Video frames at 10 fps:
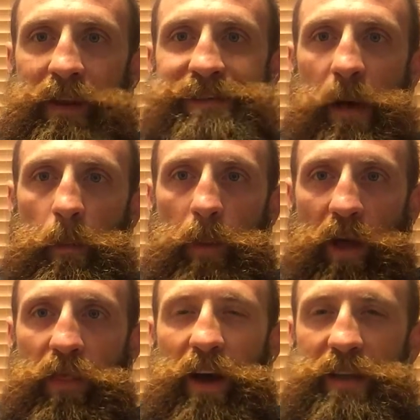Is that
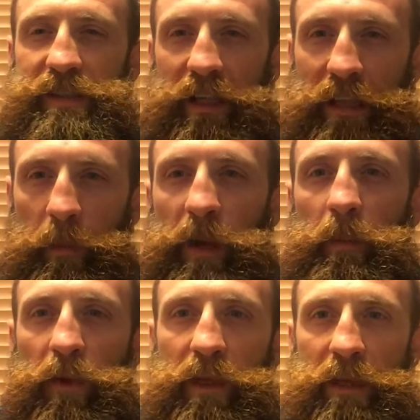but thought, that's that
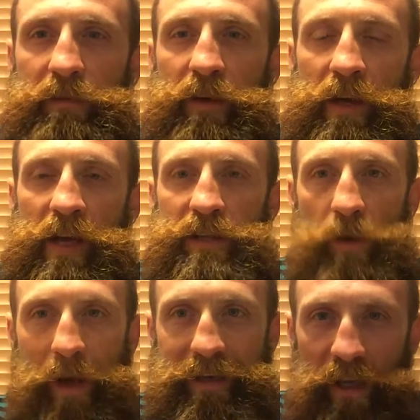limiting belief.
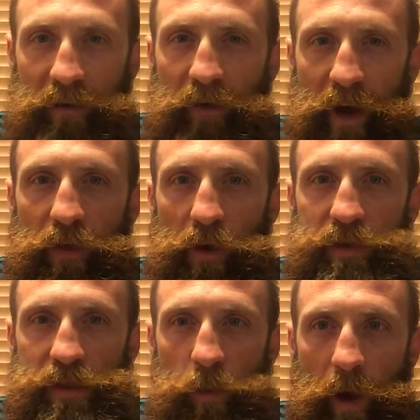So identify
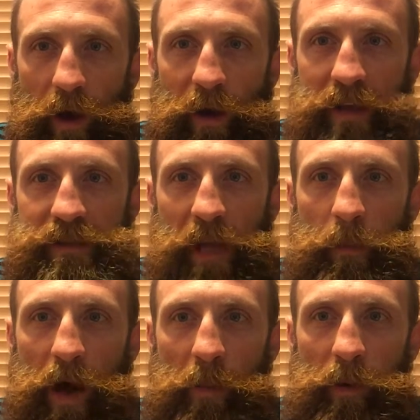those as well as they
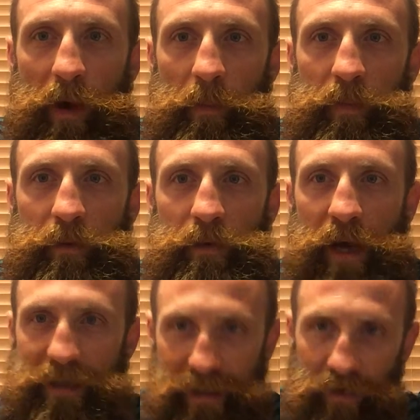pop up.
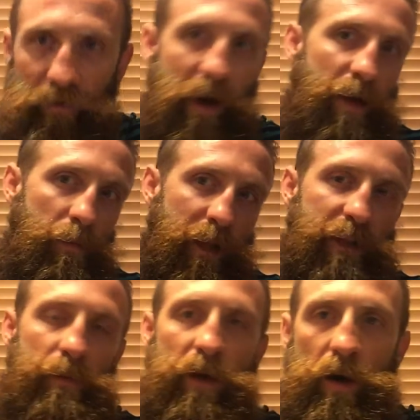Identify them, let
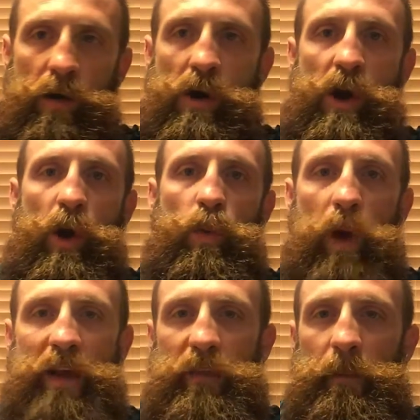them go,
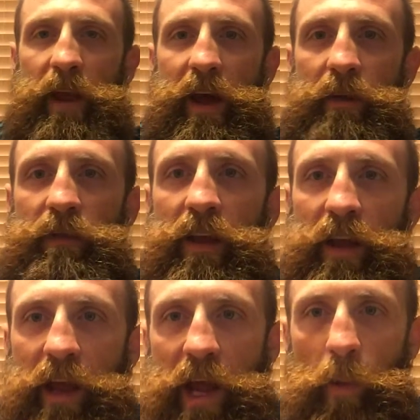write them down,
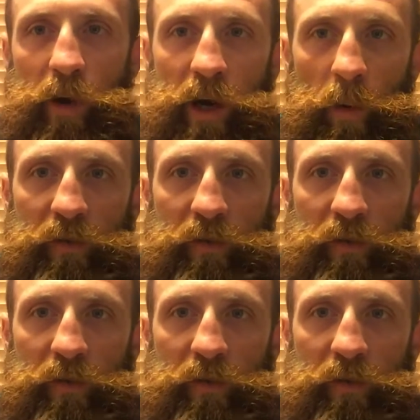and we're going to